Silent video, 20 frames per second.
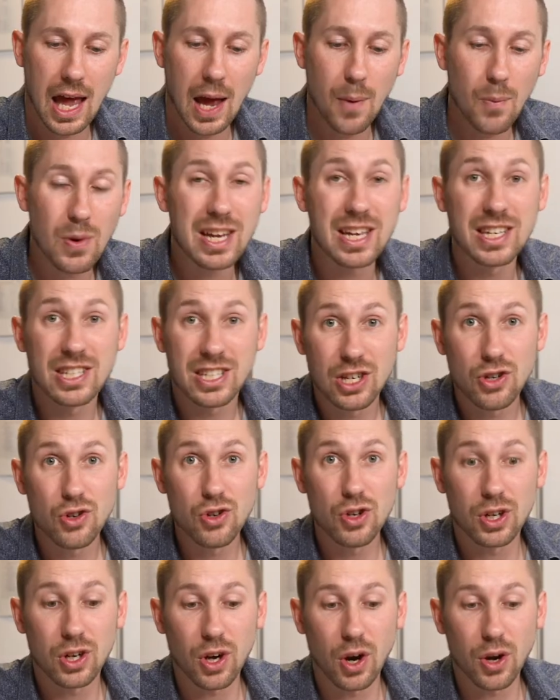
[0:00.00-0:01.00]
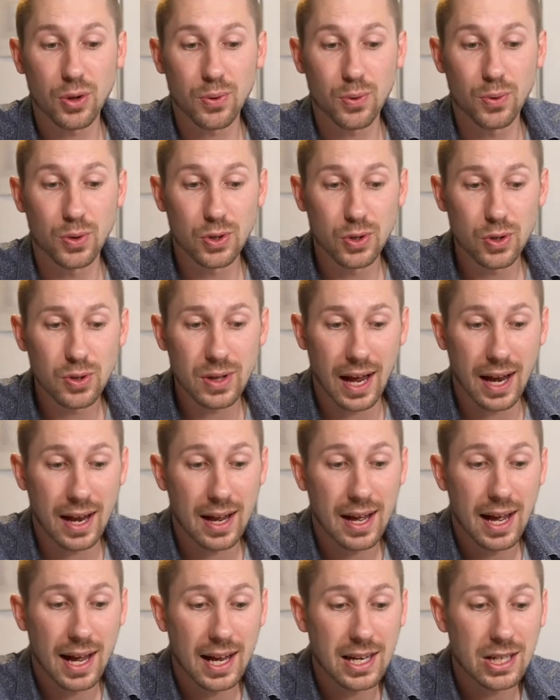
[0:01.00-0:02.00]
And we continue to go through and do
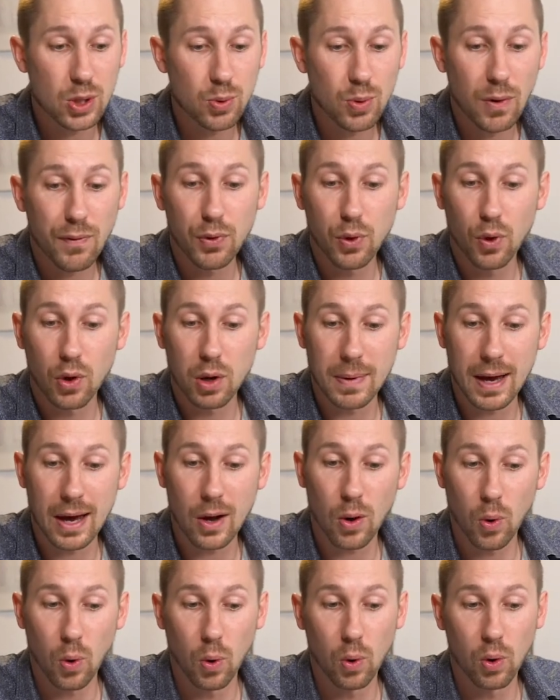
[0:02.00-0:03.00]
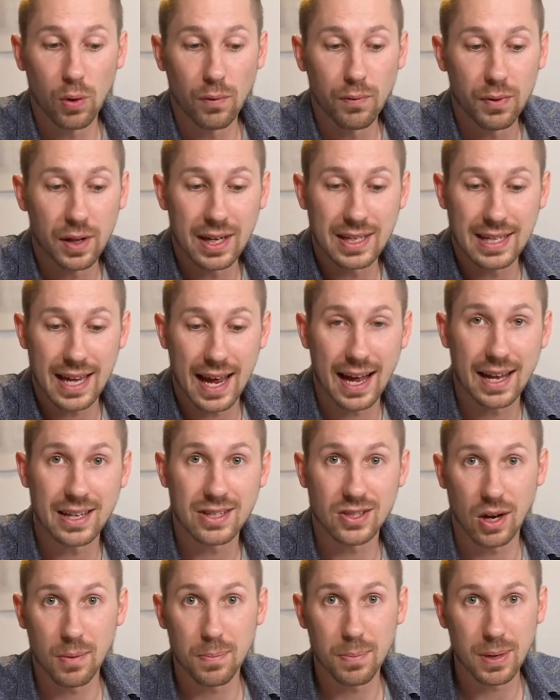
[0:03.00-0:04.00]
that until we've thought about all of these
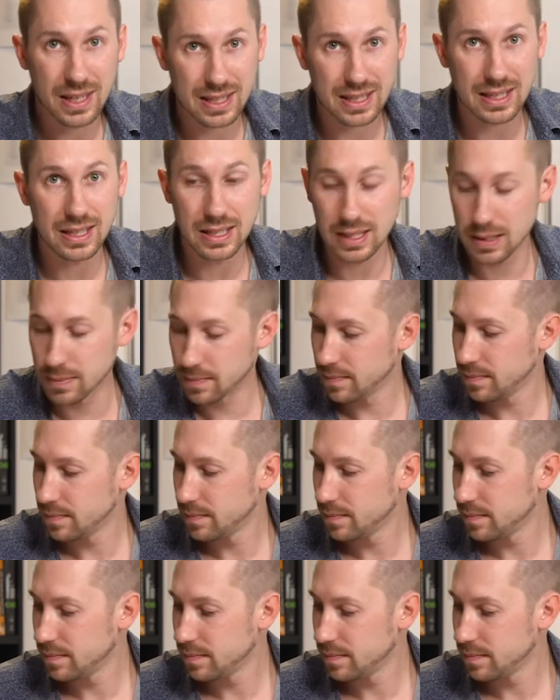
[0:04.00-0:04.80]
outside pieces.